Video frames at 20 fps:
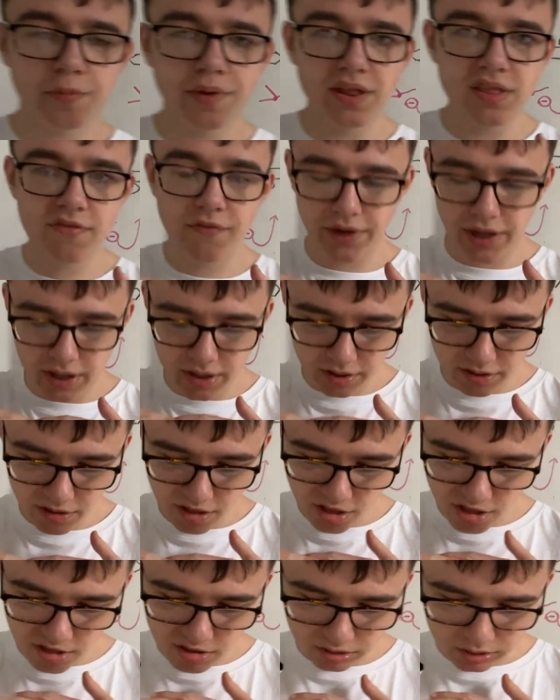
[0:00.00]
means they can
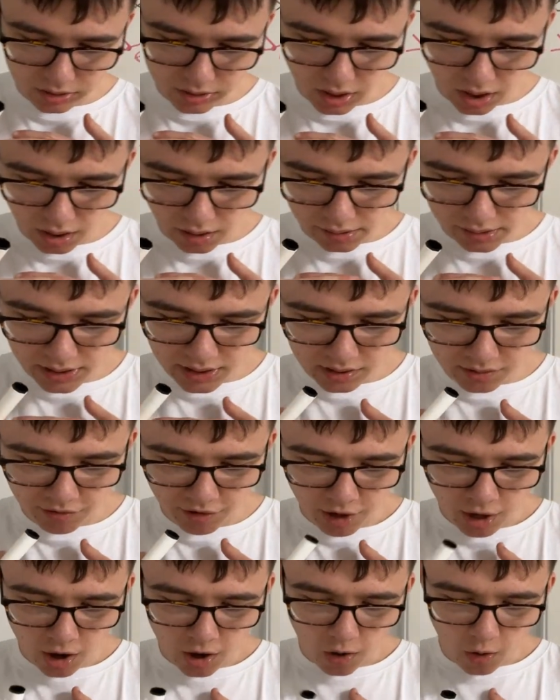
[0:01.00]
slide
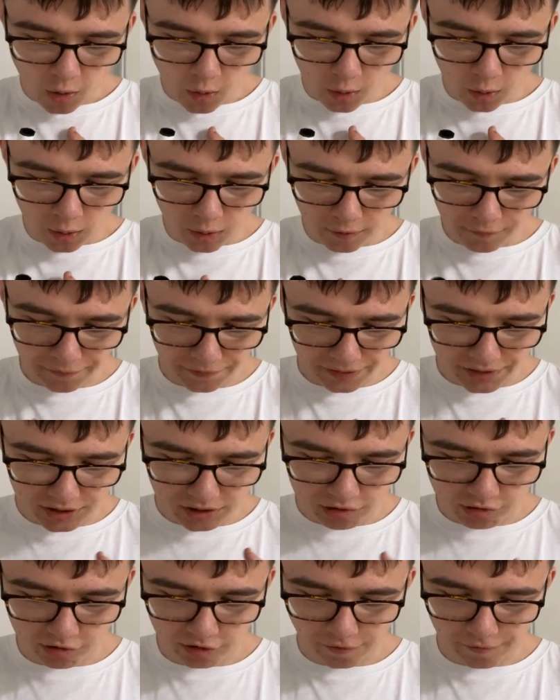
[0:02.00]
over
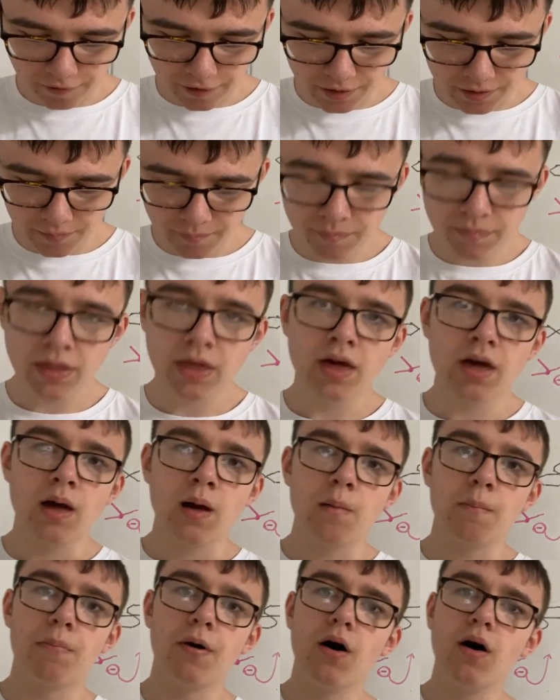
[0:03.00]
each other,
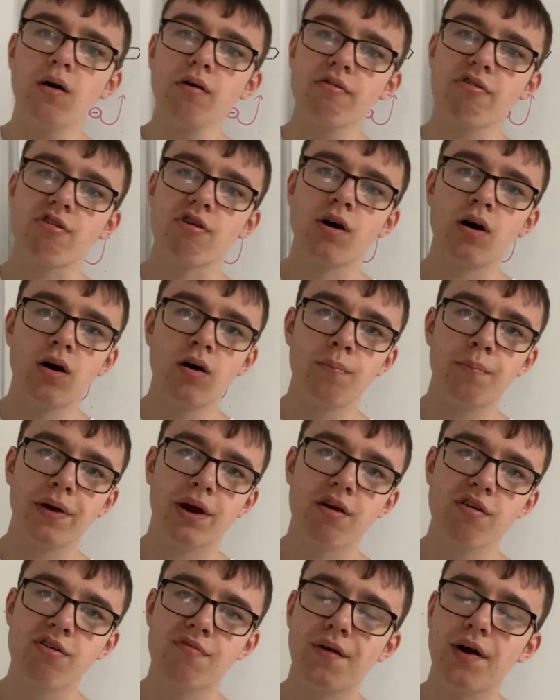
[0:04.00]
but also
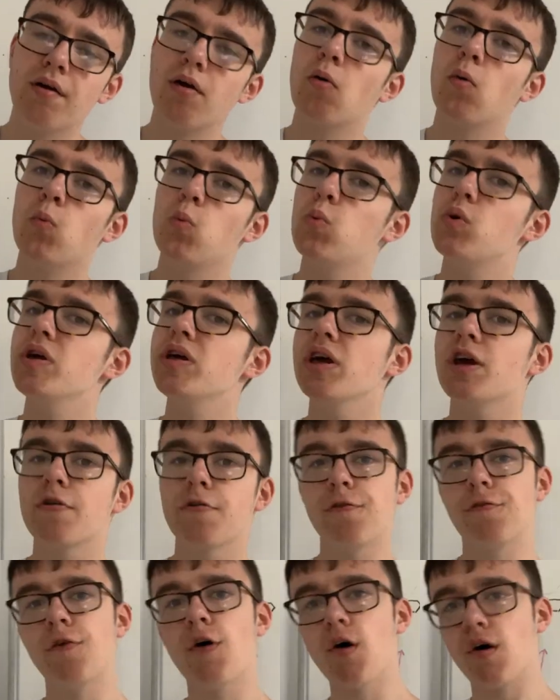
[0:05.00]
because there are weak
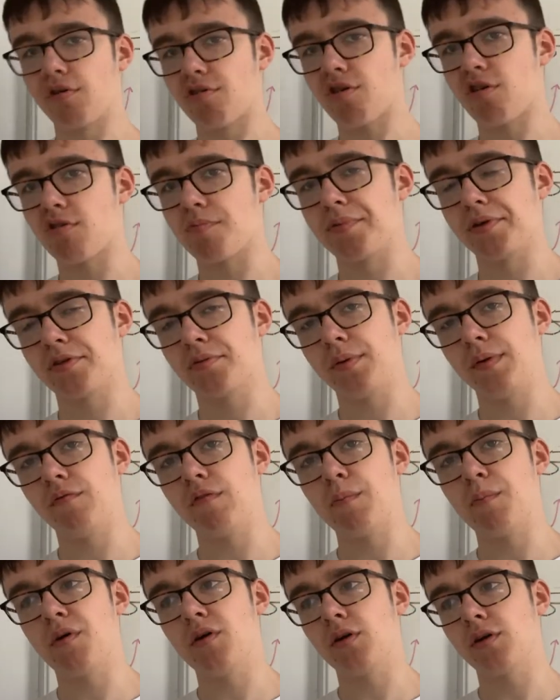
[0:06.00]
forces between
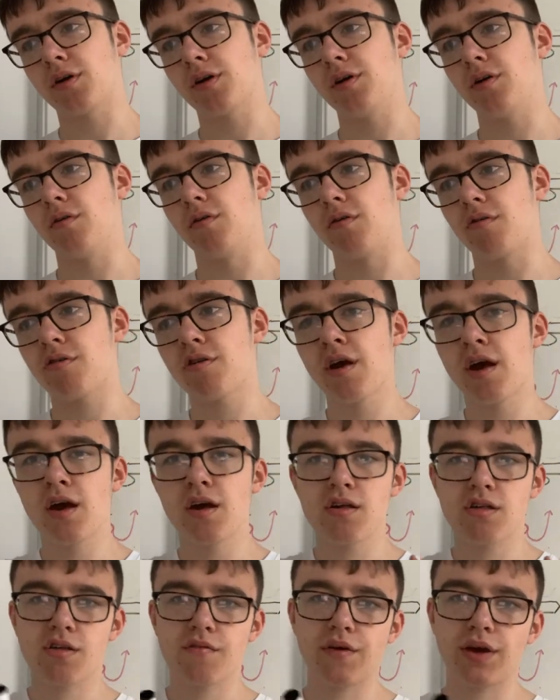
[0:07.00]
the molecules.
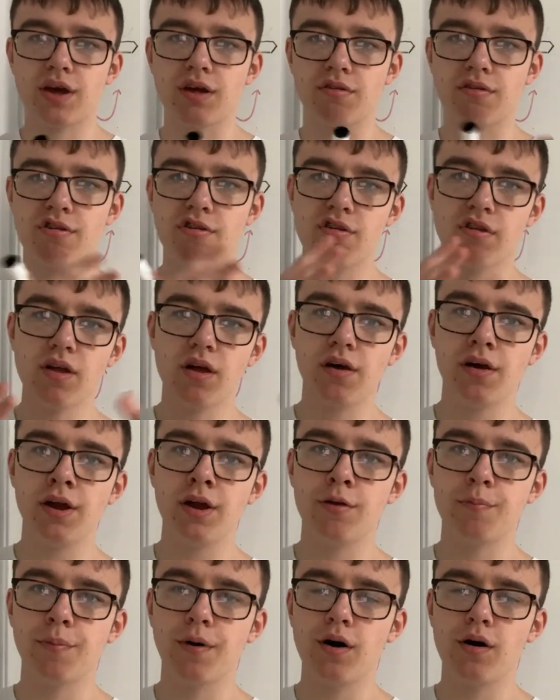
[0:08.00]
So they can
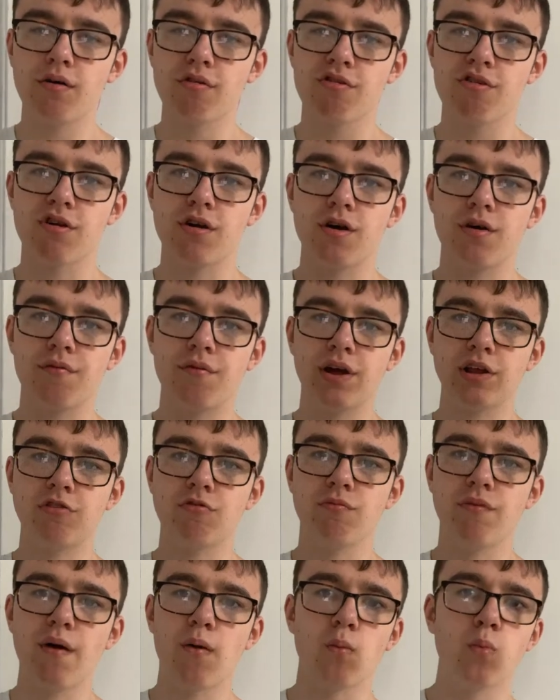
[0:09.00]
slide, but also they're,
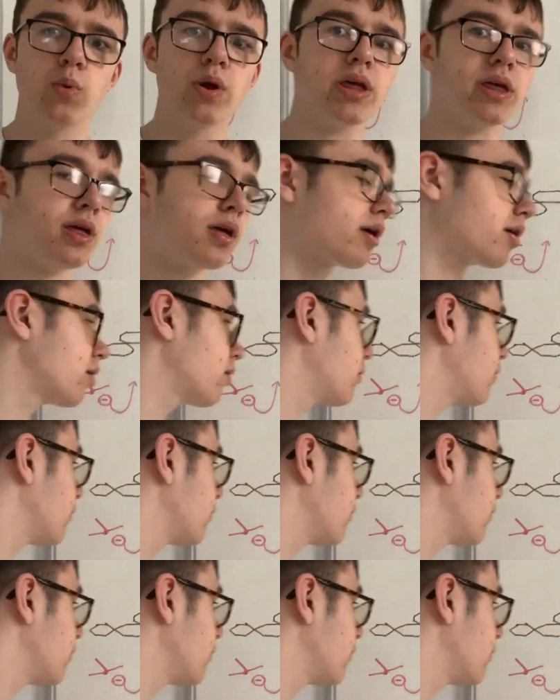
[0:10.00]
they're weak.